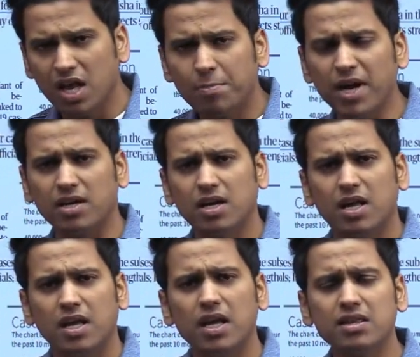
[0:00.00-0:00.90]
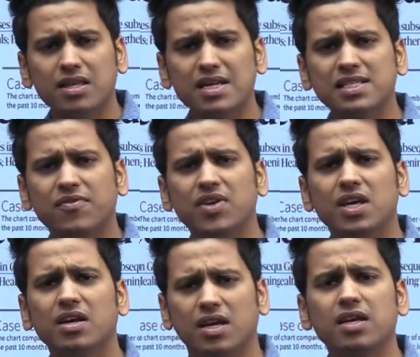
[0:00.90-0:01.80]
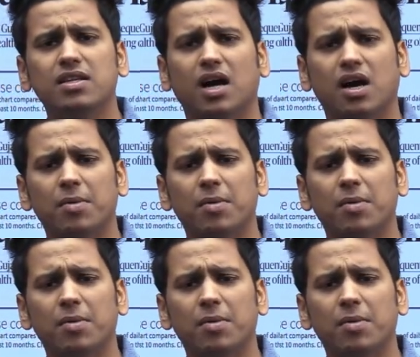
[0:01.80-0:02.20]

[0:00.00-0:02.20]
but itna severe nahi tha,